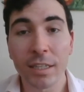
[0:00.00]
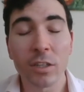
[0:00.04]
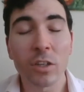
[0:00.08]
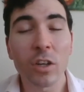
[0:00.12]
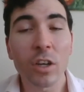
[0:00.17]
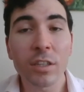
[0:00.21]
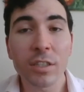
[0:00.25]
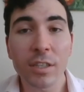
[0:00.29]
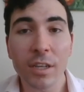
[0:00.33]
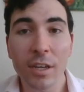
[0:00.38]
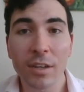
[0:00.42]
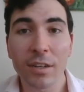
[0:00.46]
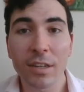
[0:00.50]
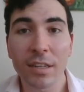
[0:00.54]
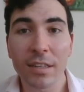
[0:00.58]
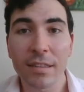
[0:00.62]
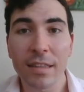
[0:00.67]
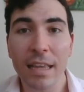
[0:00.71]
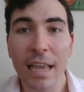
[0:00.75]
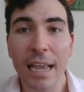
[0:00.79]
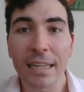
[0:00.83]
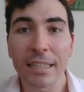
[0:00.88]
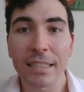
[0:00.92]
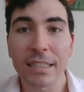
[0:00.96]
And not only
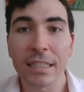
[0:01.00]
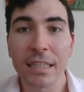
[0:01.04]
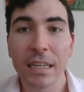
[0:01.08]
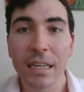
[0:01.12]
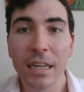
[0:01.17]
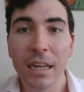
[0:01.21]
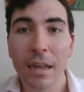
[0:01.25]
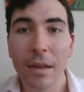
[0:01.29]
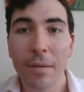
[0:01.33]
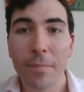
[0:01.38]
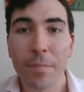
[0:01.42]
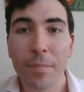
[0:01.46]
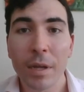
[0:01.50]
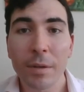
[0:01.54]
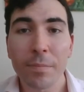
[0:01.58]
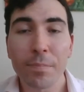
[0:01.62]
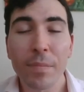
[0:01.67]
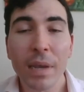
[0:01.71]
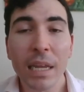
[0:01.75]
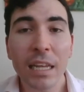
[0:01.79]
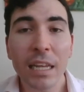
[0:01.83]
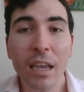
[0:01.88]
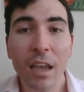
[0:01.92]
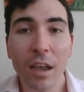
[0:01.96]
that, but
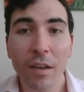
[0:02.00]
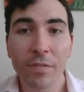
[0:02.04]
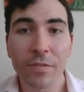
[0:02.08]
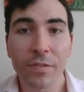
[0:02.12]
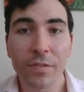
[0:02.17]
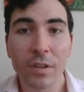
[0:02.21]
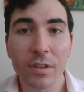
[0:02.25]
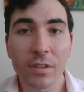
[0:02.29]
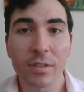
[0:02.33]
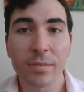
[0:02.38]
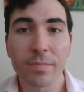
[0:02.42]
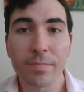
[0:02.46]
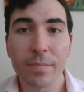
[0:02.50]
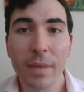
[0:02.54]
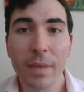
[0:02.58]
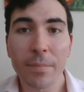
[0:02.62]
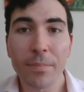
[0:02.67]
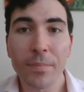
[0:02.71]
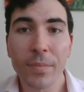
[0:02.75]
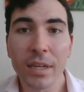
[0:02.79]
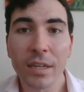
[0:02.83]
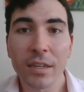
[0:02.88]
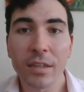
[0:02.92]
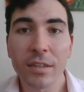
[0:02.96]
many of those
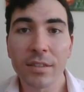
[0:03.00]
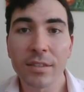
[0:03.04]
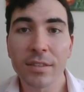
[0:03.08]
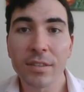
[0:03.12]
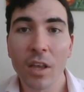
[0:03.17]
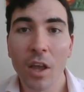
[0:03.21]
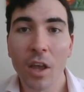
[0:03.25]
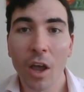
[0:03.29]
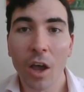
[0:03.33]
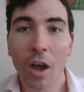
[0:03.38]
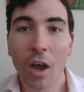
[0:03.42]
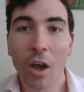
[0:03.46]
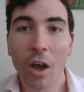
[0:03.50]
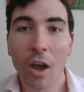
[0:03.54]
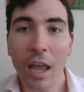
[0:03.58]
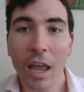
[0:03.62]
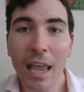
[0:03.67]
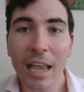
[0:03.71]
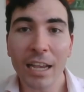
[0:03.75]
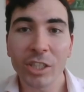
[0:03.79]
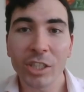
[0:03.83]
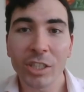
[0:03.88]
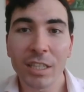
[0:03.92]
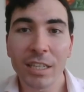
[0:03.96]
members are
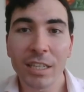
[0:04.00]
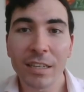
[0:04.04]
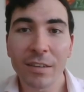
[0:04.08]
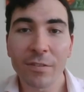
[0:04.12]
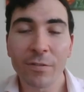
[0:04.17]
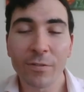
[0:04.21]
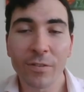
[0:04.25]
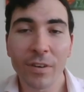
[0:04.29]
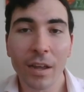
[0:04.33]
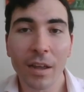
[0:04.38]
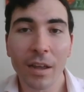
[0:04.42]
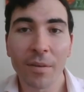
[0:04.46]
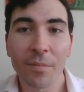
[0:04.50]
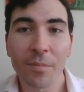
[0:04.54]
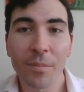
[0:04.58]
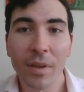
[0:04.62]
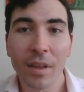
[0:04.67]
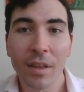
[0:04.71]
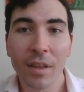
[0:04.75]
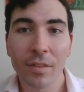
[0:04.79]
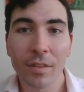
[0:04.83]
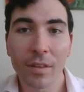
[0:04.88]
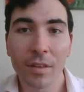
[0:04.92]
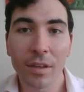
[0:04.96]
actually from
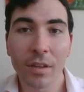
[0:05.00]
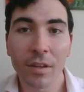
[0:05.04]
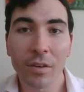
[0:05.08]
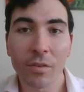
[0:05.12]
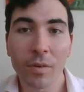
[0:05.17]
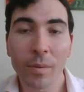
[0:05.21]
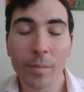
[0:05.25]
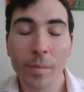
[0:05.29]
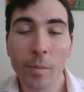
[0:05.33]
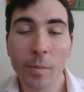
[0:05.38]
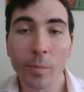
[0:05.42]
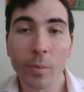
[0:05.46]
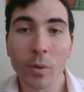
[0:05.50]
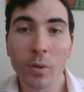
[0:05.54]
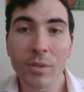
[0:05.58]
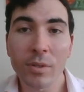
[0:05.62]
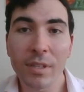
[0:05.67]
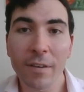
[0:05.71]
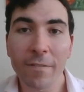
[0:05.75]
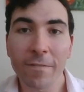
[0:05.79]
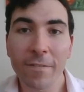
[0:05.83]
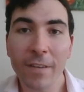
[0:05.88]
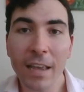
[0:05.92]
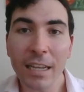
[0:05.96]
the
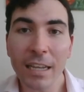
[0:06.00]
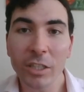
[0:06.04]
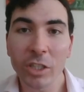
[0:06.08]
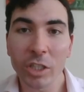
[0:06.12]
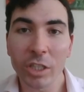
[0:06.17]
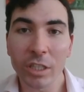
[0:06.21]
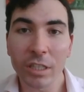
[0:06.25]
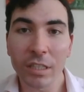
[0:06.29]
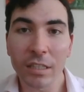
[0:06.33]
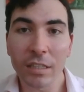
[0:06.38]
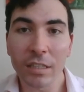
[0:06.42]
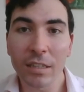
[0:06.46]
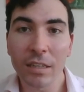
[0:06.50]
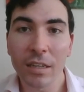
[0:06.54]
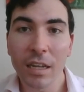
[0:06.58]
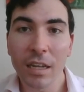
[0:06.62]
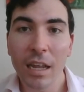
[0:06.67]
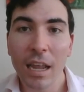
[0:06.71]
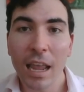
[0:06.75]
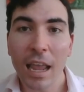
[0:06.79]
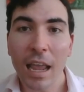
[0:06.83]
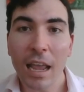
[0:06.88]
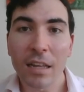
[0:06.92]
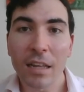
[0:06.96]
Ramaphosa faction.
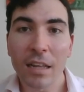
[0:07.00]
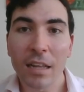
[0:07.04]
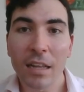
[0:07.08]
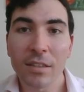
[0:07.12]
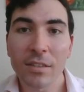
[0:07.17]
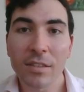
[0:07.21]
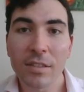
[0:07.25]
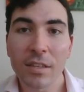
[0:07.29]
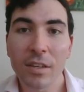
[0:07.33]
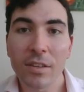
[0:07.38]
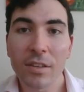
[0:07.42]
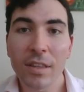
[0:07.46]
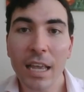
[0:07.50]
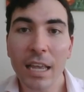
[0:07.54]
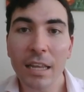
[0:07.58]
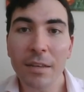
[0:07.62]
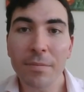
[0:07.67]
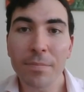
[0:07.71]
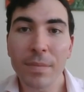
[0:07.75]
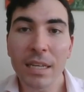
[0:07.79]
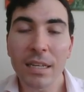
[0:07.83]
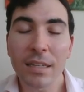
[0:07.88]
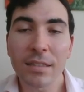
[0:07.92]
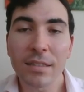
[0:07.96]
And so that
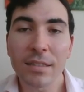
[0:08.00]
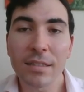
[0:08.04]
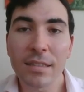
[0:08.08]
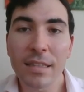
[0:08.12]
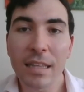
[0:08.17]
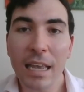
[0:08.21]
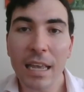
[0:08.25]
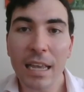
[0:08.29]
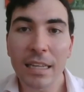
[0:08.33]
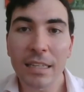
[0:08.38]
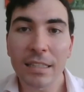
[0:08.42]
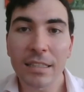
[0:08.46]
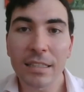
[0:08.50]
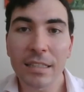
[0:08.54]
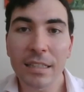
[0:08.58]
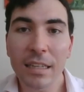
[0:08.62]
means that